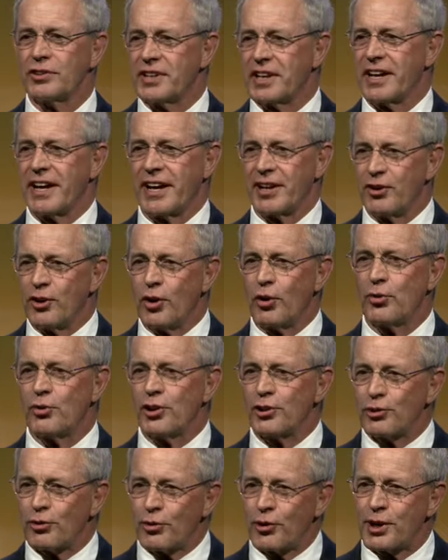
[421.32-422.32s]
did I know
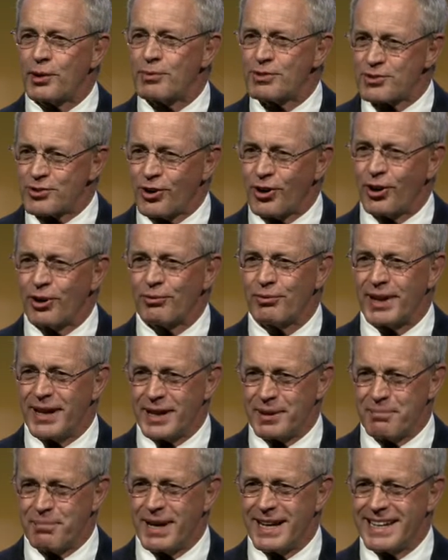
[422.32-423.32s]
that Lori was
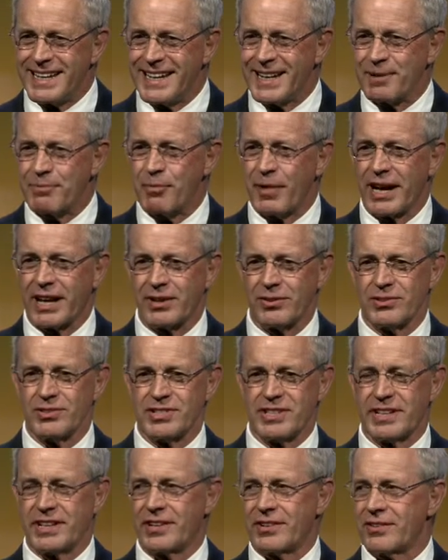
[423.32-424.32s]
already bending
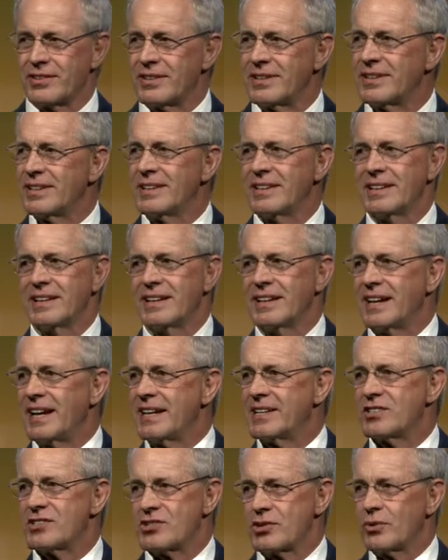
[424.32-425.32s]
Michael's ear,
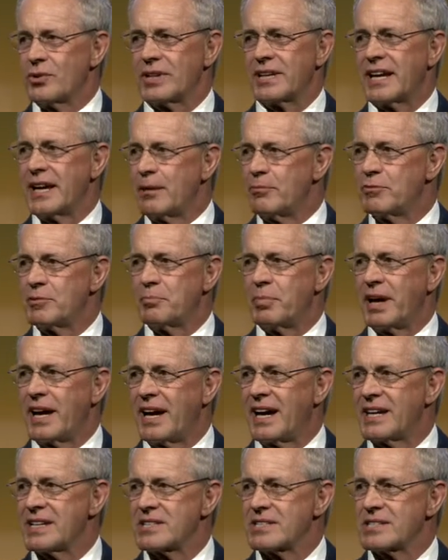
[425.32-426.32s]
and so it came to
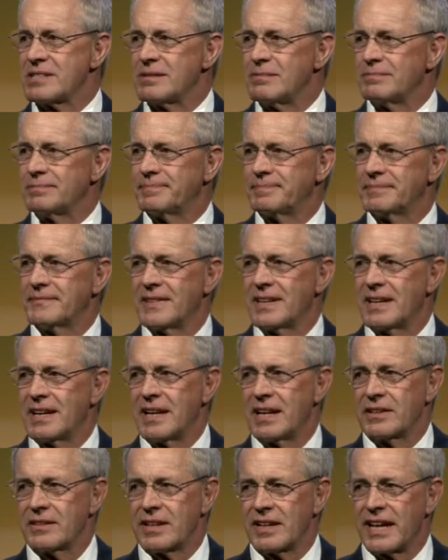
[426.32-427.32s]
pass.
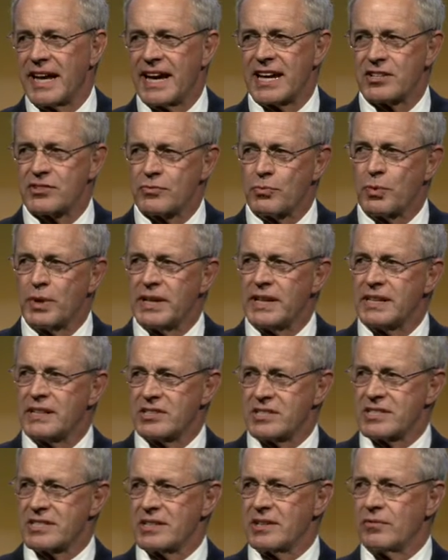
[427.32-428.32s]
In the last
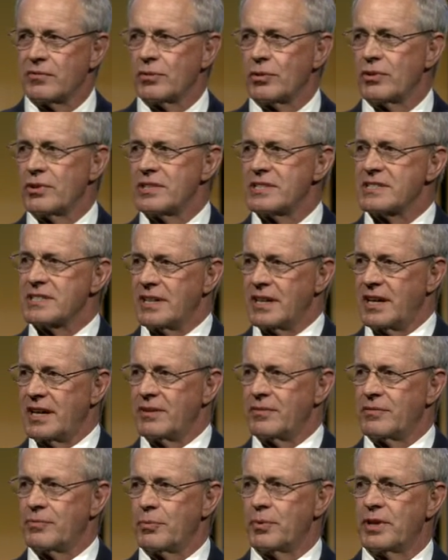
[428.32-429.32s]
weeks of Lori's
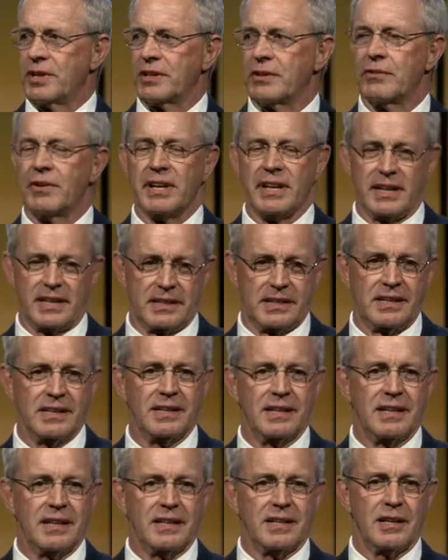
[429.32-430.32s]
life, we agreed
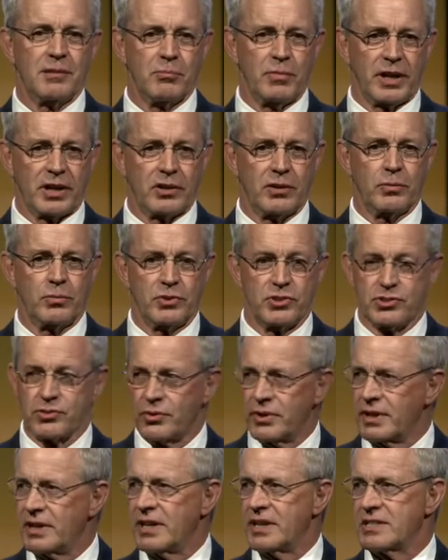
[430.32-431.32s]
that Michael would
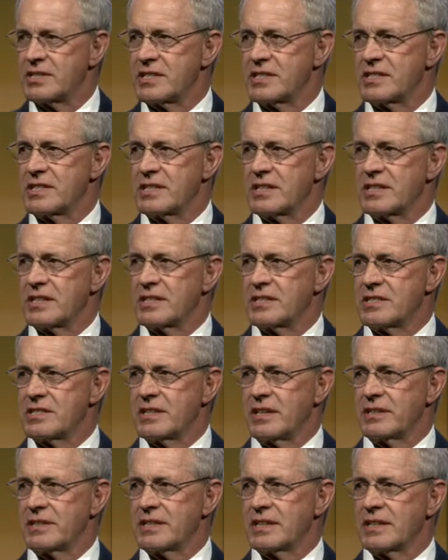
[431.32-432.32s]
join Hutchinson
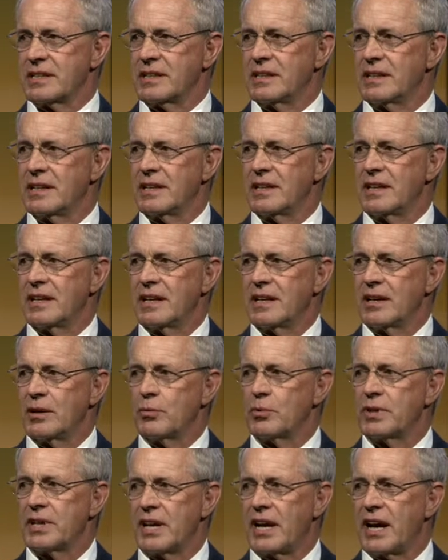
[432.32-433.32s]
Consulting
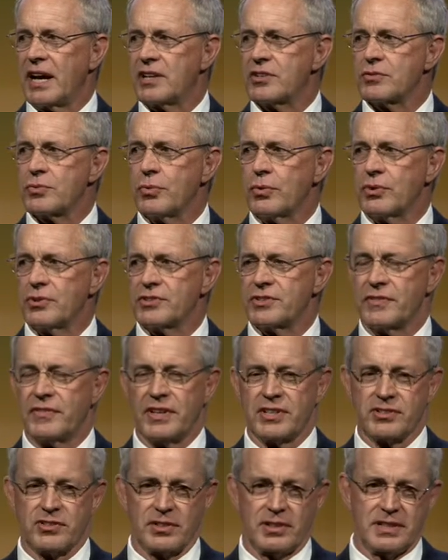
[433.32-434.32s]
with an eye towards
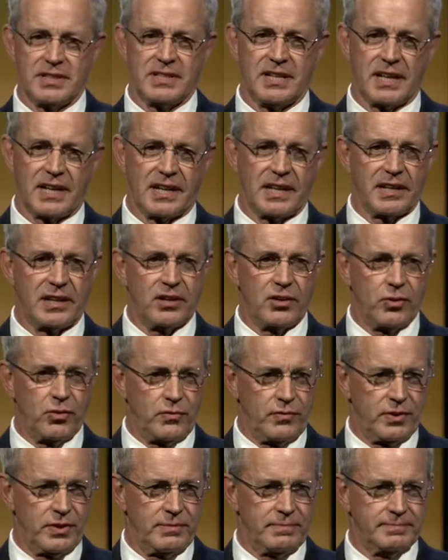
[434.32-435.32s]
eventually taking it
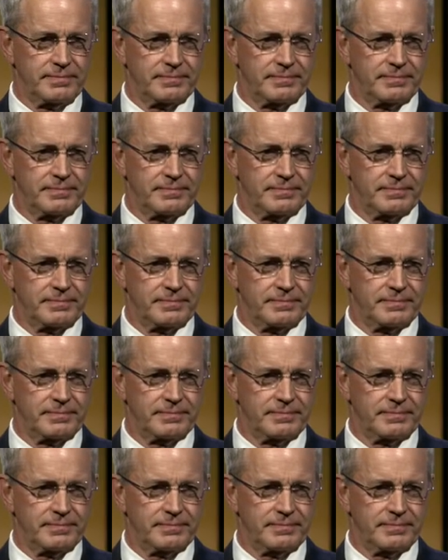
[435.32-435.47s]
over.